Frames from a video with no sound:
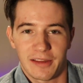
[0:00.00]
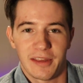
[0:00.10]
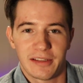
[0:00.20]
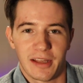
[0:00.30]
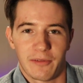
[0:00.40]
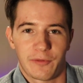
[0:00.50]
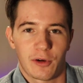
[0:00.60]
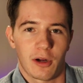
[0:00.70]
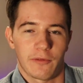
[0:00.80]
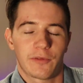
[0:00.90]
think that
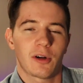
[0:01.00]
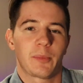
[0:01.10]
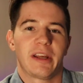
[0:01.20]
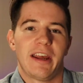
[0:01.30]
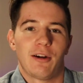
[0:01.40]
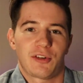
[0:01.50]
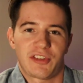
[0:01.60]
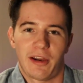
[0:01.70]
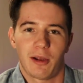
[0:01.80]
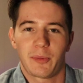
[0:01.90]
for a beginner
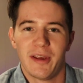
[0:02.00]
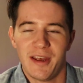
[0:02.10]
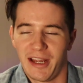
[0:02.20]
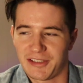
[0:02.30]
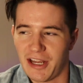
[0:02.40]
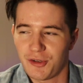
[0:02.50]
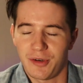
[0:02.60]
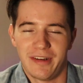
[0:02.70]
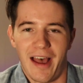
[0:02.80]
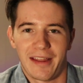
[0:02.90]
setup, it's
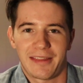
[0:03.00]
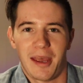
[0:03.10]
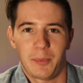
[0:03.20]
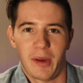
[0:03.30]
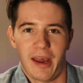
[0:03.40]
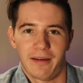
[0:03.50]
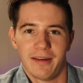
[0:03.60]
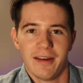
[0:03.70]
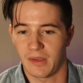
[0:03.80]
actually not that bad.